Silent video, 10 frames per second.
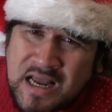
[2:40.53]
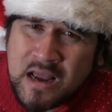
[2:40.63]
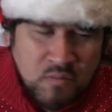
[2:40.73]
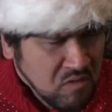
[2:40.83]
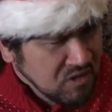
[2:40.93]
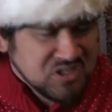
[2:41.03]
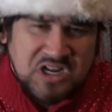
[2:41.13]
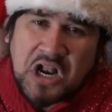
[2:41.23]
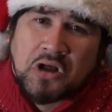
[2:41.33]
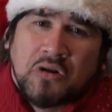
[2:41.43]
Eh, we watch
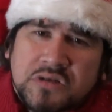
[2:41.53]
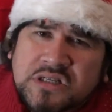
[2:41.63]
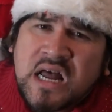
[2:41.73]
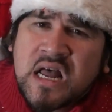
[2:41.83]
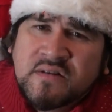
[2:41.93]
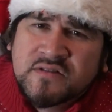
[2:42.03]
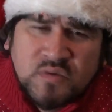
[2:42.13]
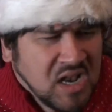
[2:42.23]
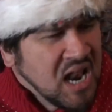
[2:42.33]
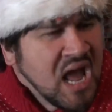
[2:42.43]
Santa Claus stuff.
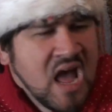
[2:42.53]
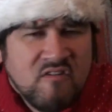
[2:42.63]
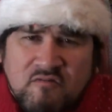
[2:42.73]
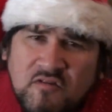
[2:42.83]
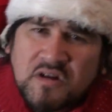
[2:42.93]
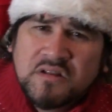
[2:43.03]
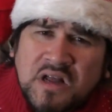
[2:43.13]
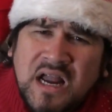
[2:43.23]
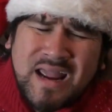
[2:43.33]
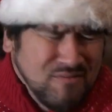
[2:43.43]
We laugh.
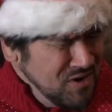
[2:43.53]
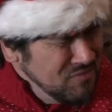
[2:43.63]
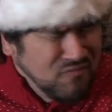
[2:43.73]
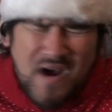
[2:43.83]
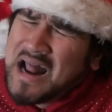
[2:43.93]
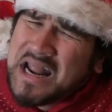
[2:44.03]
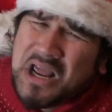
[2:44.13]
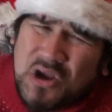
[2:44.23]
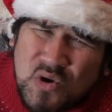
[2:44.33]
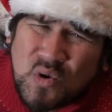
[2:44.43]
Okay, we
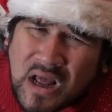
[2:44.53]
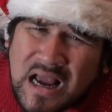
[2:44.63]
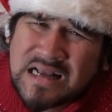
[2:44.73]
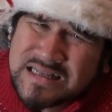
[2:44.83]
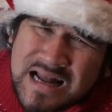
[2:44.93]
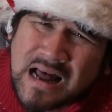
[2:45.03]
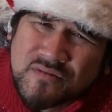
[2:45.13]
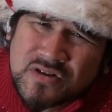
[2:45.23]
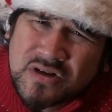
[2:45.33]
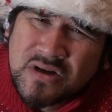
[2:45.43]
funny, you know that kind of
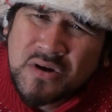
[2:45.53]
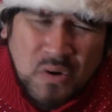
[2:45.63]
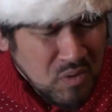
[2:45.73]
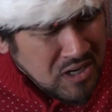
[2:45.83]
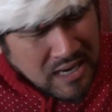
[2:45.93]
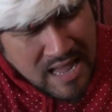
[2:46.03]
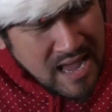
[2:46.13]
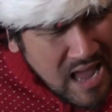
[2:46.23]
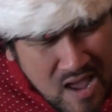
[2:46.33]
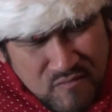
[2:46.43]
stuff. We
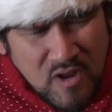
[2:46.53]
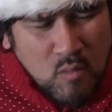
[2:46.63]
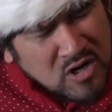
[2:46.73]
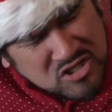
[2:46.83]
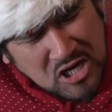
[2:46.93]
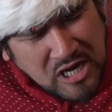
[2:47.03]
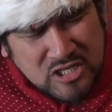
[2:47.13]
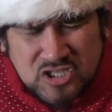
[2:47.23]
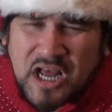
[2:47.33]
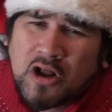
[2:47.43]
laugh and watch the kind
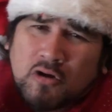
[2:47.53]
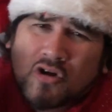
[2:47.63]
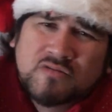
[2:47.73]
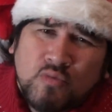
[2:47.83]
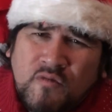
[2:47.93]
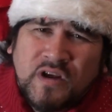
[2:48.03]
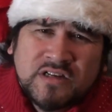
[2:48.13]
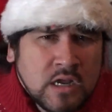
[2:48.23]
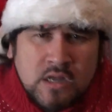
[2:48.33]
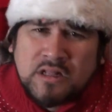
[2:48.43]
of Santa Claus movies.
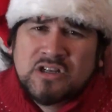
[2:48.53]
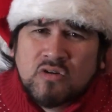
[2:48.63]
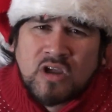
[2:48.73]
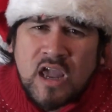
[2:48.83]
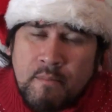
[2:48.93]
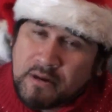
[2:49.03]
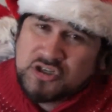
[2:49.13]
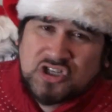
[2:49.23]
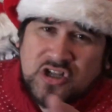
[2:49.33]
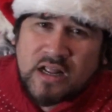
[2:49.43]
That's okay. But
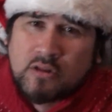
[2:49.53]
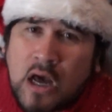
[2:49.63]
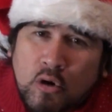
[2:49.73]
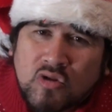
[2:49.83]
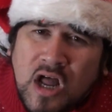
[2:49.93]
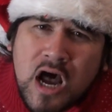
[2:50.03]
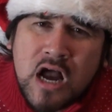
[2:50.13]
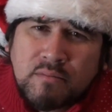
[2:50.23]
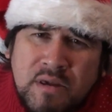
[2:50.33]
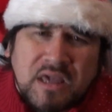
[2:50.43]
just like Donald
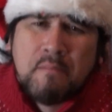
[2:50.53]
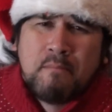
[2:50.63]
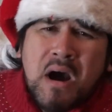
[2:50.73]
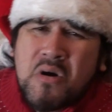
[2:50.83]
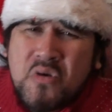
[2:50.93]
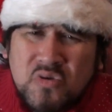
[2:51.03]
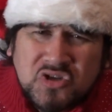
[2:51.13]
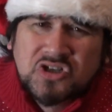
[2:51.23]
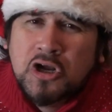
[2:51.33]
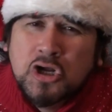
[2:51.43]
Duck, Mickey
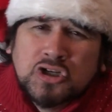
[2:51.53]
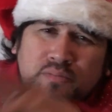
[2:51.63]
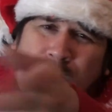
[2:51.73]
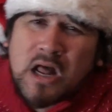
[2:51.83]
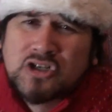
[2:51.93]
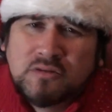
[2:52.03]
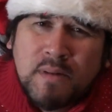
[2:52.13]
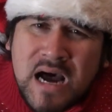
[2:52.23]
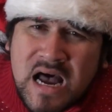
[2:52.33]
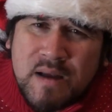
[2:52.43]
Mouse,
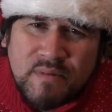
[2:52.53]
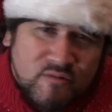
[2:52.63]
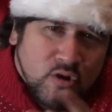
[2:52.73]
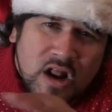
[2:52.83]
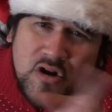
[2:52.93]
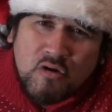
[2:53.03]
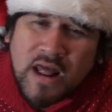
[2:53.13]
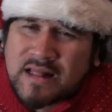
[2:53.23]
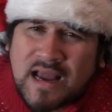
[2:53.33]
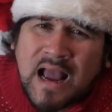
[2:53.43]
SpongeBob, even though I don't
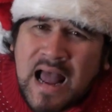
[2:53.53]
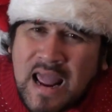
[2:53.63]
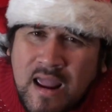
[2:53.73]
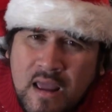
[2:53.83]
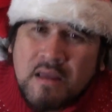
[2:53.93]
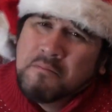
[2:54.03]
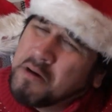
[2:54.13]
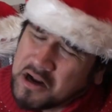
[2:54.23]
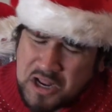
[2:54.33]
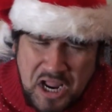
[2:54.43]
like that guy.
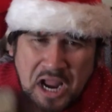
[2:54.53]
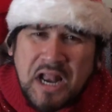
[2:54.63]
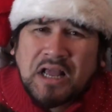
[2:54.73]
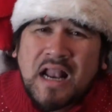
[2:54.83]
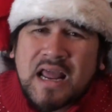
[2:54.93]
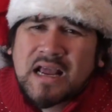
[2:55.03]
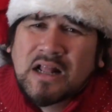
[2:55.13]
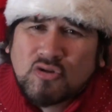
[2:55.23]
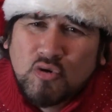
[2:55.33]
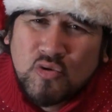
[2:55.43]
But any kind of
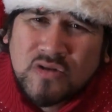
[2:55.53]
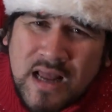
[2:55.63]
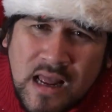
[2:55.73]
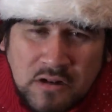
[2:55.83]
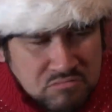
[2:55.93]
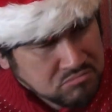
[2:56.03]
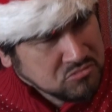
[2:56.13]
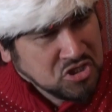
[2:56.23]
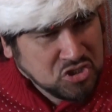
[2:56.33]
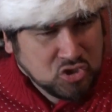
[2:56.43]
cartoon, eh?
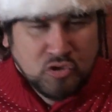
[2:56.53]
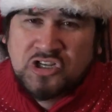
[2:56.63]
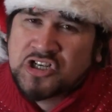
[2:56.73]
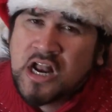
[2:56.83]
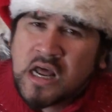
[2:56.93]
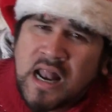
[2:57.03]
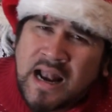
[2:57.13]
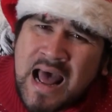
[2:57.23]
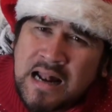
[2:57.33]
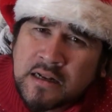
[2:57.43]
Just treat Santa like
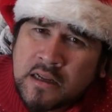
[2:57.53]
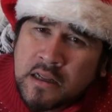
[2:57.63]
that.